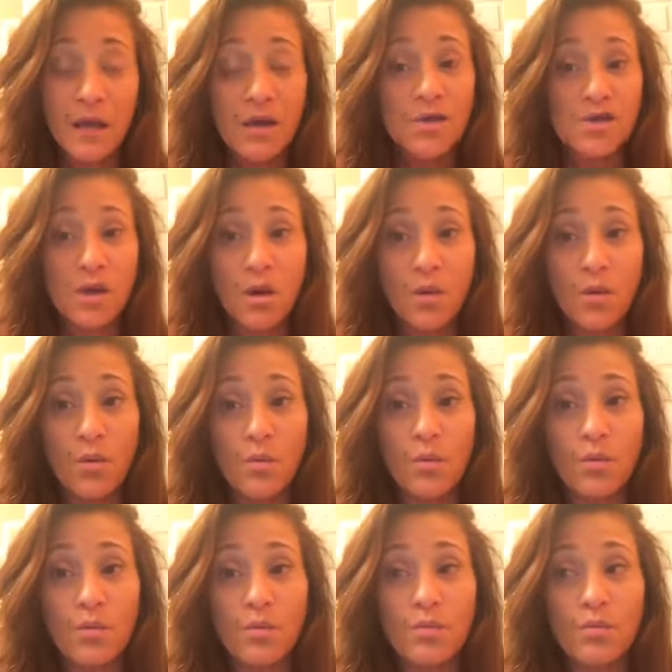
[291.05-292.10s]
So
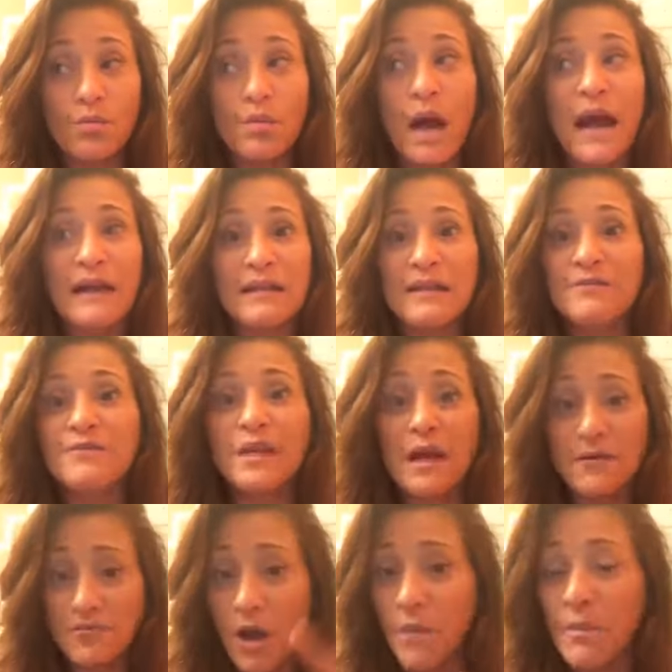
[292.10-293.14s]
I lived
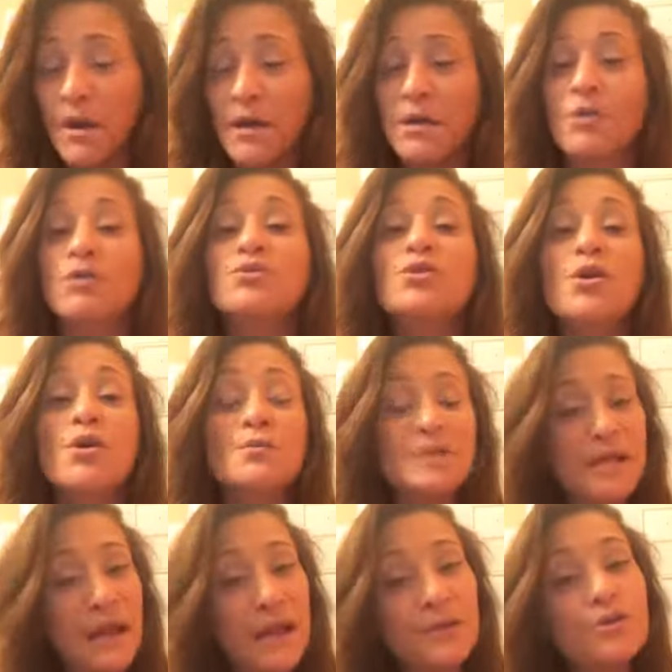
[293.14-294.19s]
life on my own terms
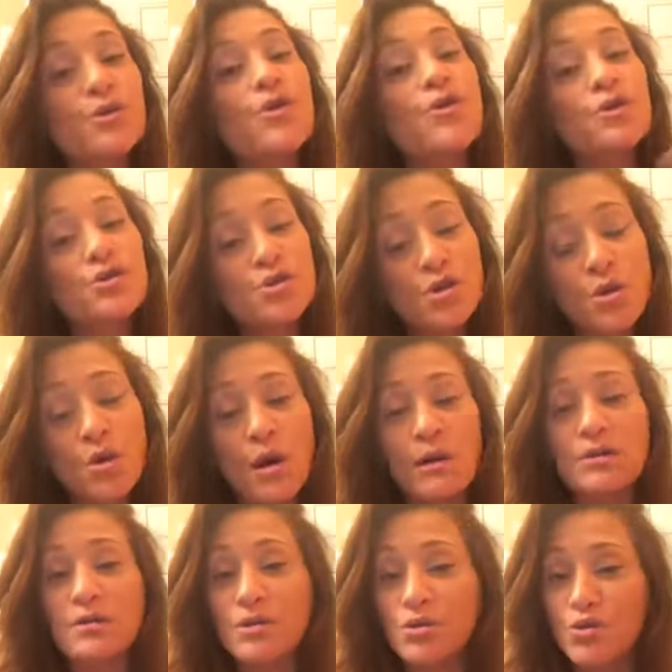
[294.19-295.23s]
and I had the courage to go
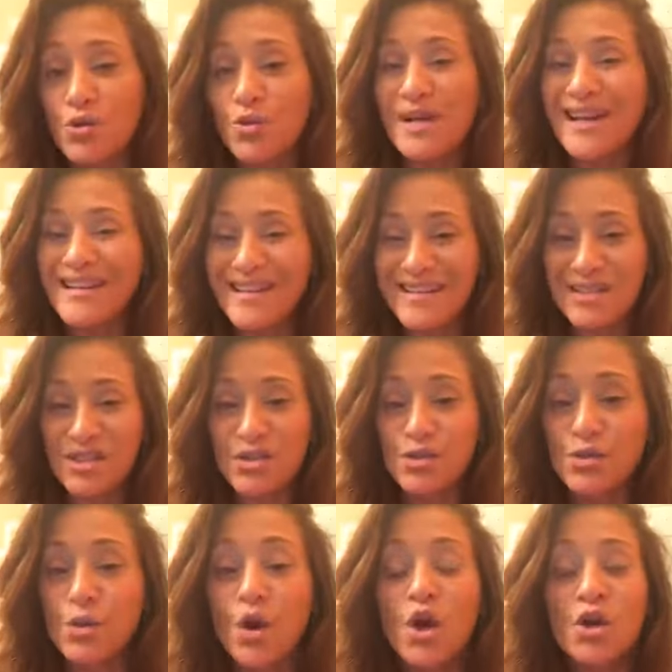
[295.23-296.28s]
out there and do what I needed to
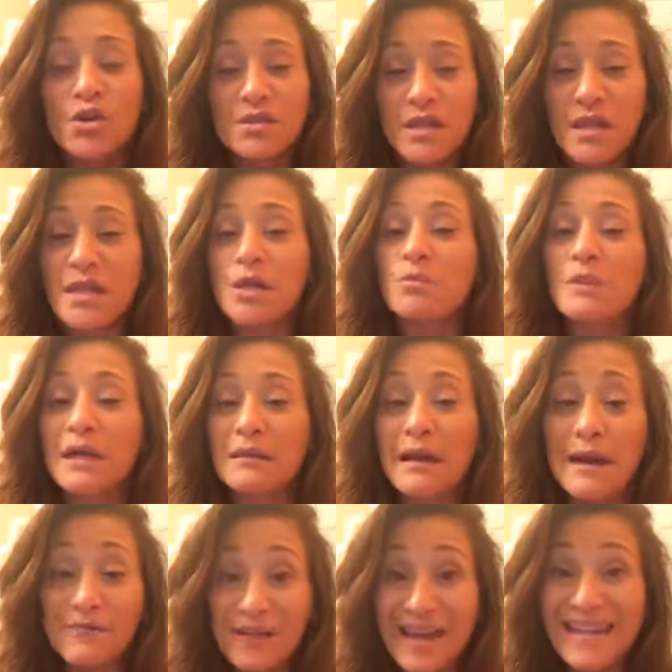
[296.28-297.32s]
do to heal my
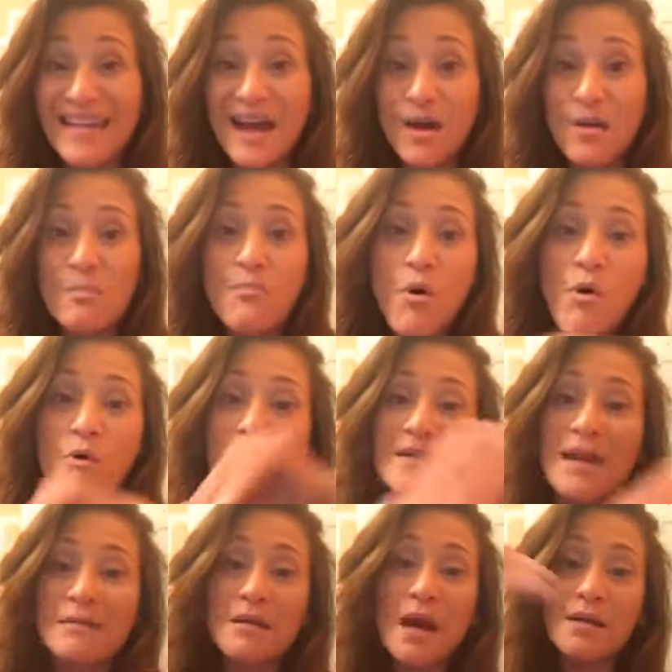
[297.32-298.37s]
life. And now I'm pouring
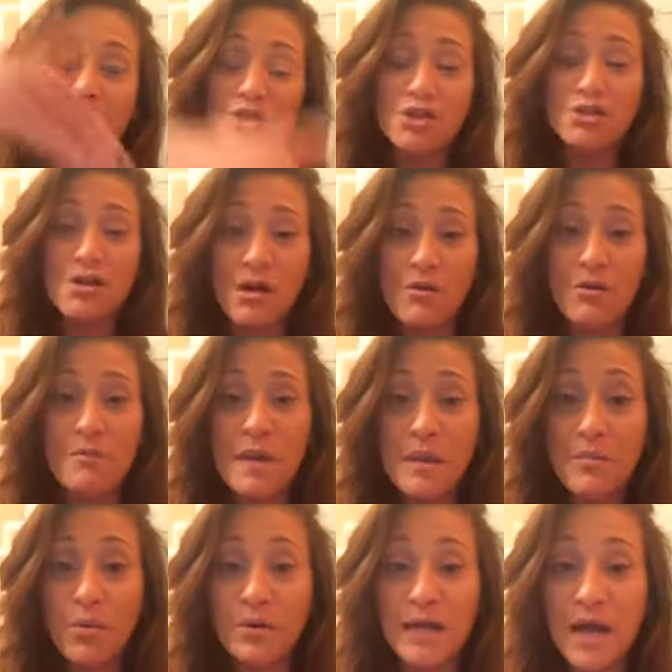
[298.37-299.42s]
that knowledge into other
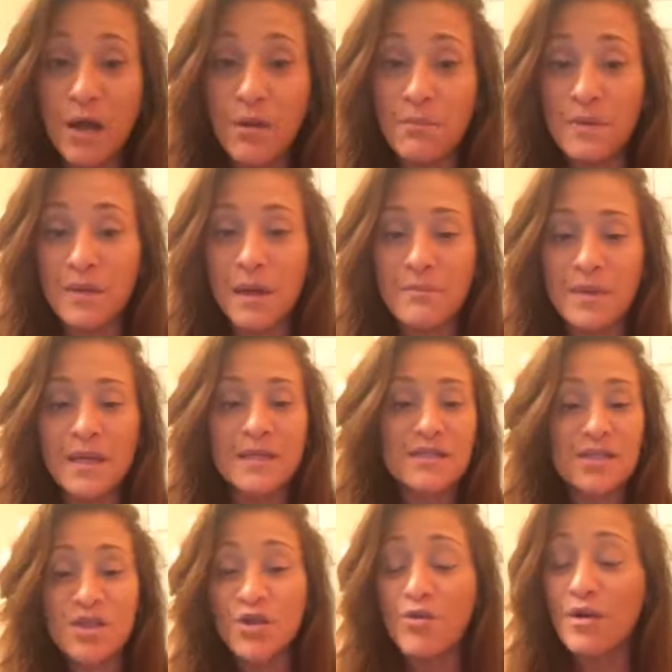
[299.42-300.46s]
people and helping them. And
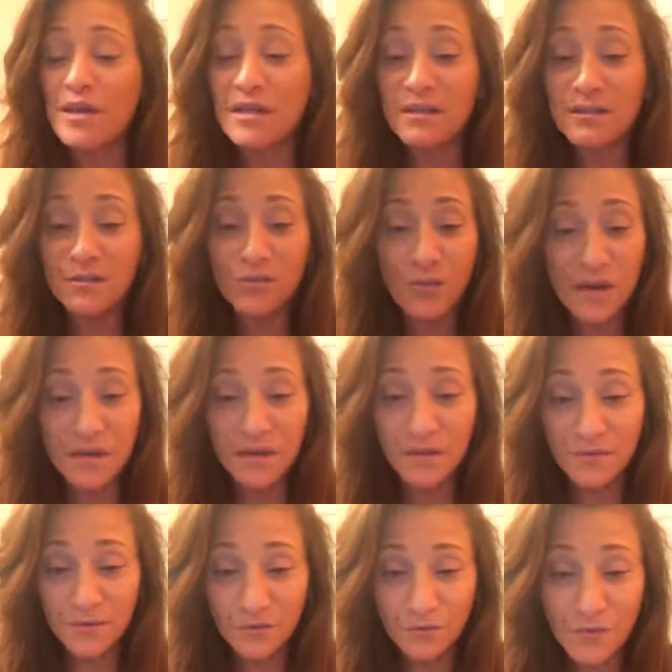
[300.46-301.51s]
it's the greatest,
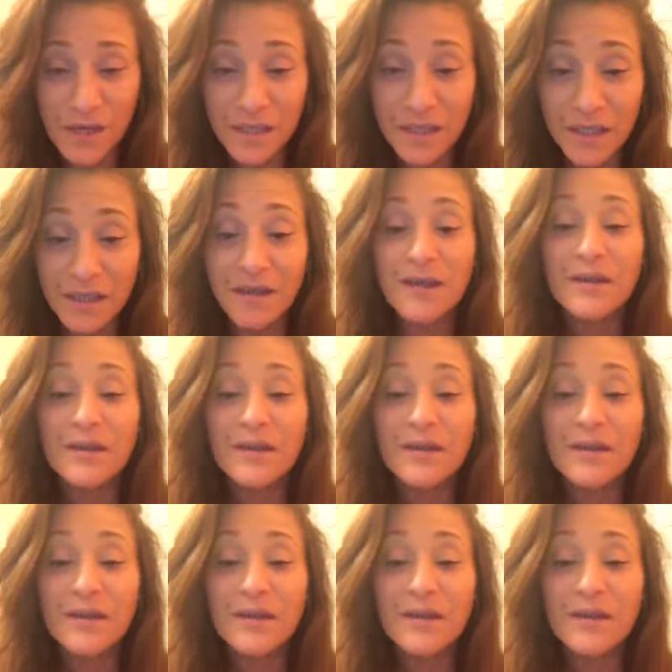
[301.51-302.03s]
greatest feeling.